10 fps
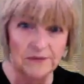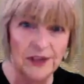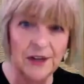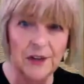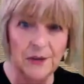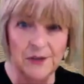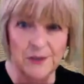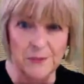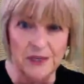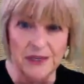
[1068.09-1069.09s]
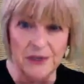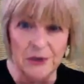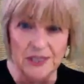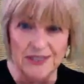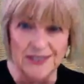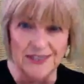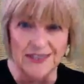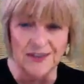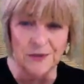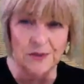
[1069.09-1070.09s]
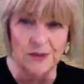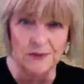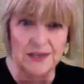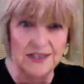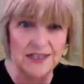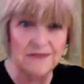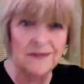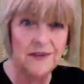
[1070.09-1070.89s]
Thank you. It's been interesting to hear your perspective.